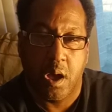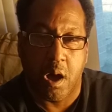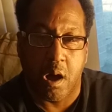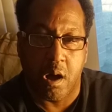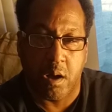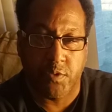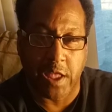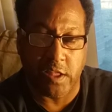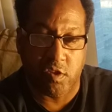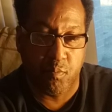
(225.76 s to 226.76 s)

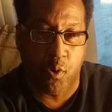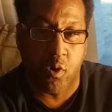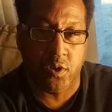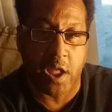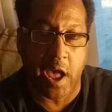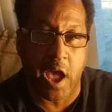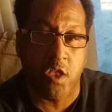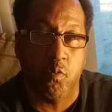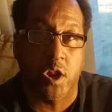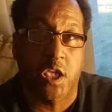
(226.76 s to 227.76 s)
That's important. And
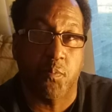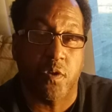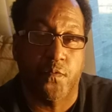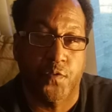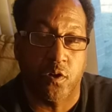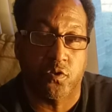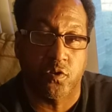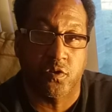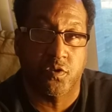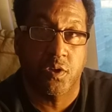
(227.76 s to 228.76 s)
you want to keep your
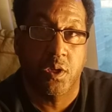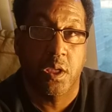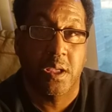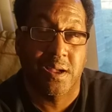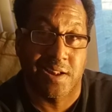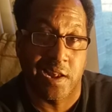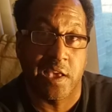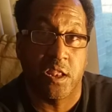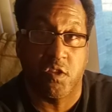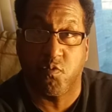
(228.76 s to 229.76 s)
filters
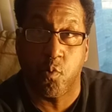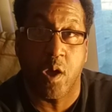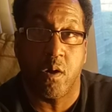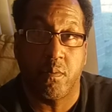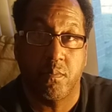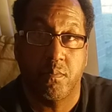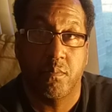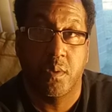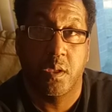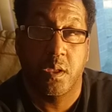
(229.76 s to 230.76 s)
clean as well.
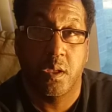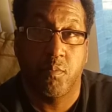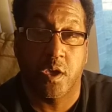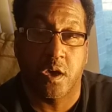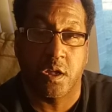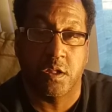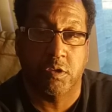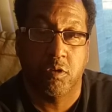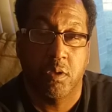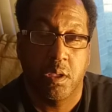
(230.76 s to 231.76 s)
Because
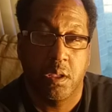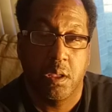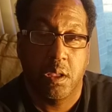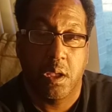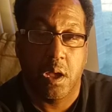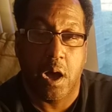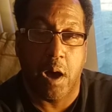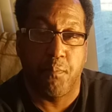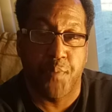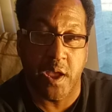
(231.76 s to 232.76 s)

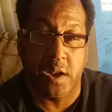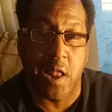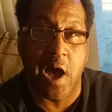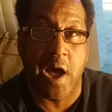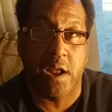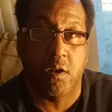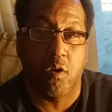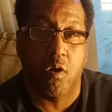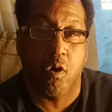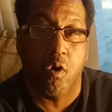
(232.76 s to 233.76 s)
a bent line
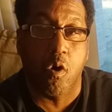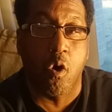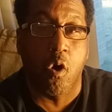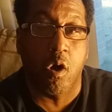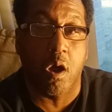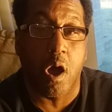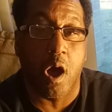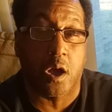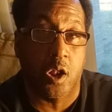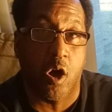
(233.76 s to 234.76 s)
or
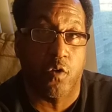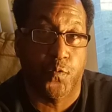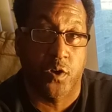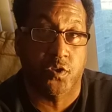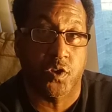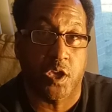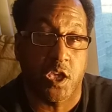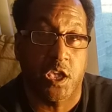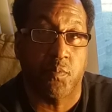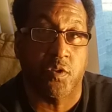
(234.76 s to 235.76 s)
a clogged filter
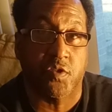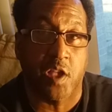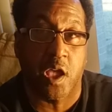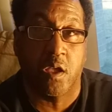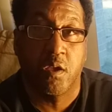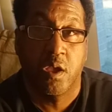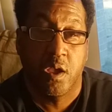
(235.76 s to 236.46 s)
can keep this thing